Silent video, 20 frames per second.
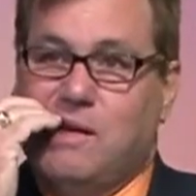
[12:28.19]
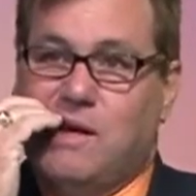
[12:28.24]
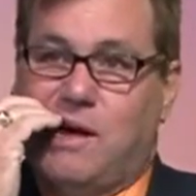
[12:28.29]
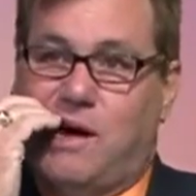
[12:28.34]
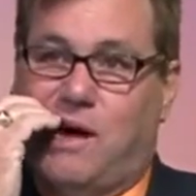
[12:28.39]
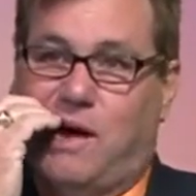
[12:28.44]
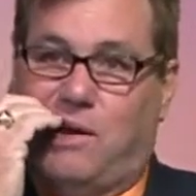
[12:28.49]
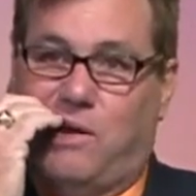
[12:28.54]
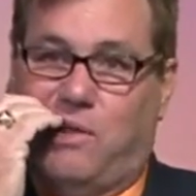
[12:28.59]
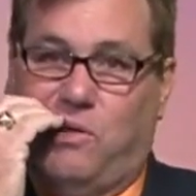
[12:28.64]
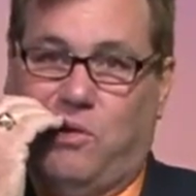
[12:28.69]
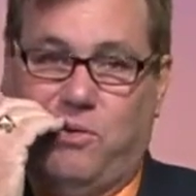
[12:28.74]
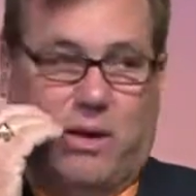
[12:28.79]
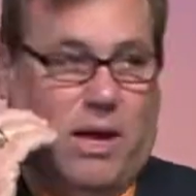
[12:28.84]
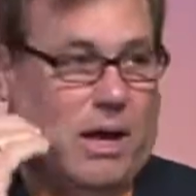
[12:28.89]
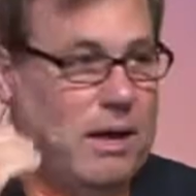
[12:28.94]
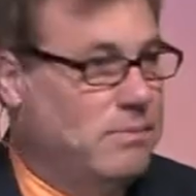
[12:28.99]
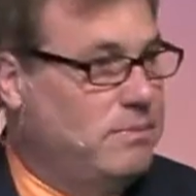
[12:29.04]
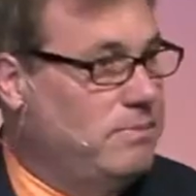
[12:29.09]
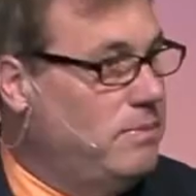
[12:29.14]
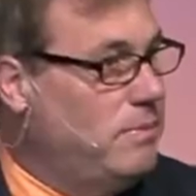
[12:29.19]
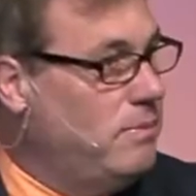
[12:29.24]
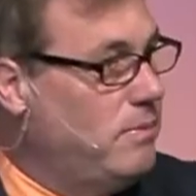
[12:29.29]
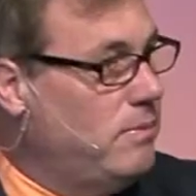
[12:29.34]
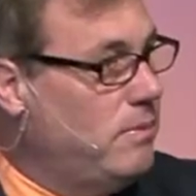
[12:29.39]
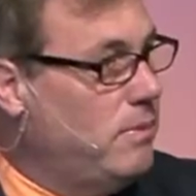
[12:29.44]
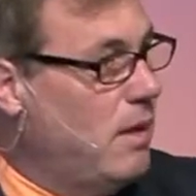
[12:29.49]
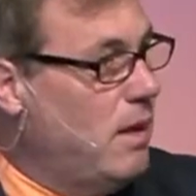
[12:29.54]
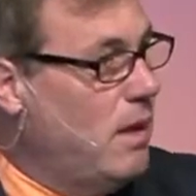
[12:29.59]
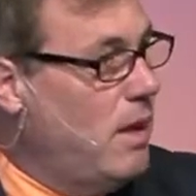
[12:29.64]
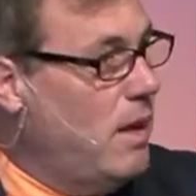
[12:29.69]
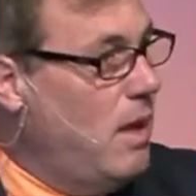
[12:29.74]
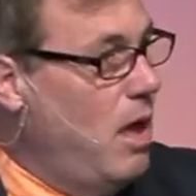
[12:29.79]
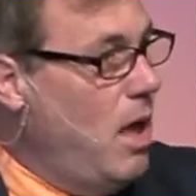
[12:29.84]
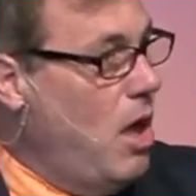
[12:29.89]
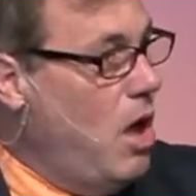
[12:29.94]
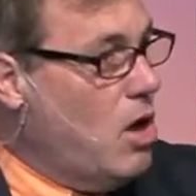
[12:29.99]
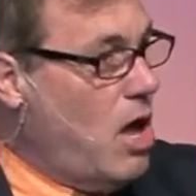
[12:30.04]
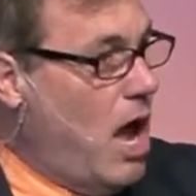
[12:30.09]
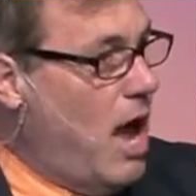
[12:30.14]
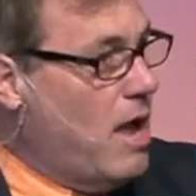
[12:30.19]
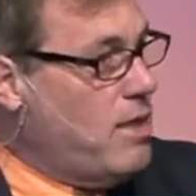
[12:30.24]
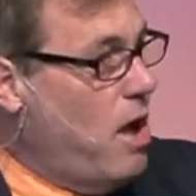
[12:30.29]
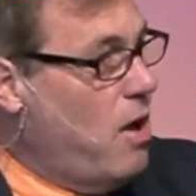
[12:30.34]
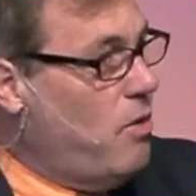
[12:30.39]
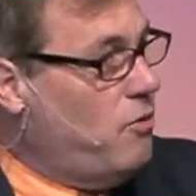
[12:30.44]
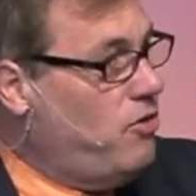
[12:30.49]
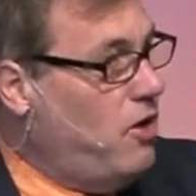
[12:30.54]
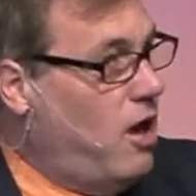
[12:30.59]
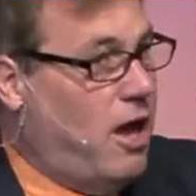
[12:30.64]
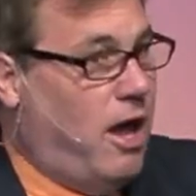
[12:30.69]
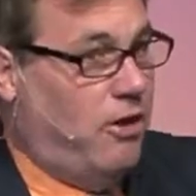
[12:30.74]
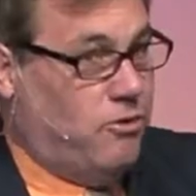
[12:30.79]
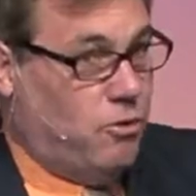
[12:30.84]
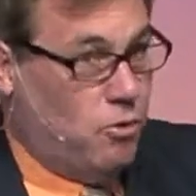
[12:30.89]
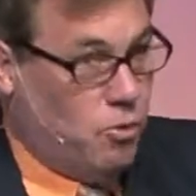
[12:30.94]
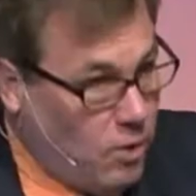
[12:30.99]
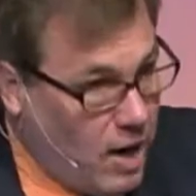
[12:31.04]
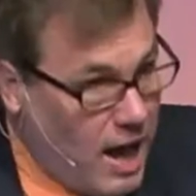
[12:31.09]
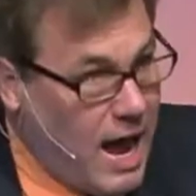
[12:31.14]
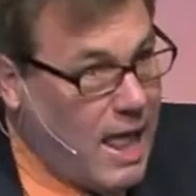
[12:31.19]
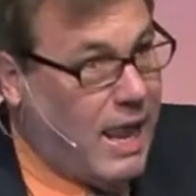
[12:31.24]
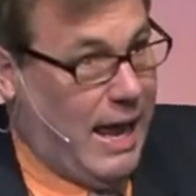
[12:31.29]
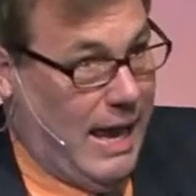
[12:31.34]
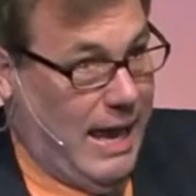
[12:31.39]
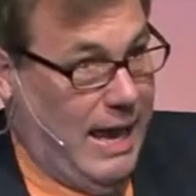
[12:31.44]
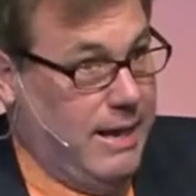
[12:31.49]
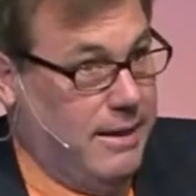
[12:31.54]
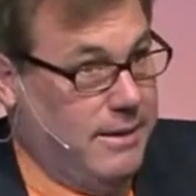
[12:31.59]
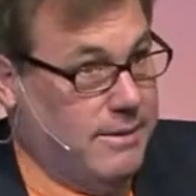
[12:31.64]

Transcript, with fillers: Hallelujah. God don't judge. Really?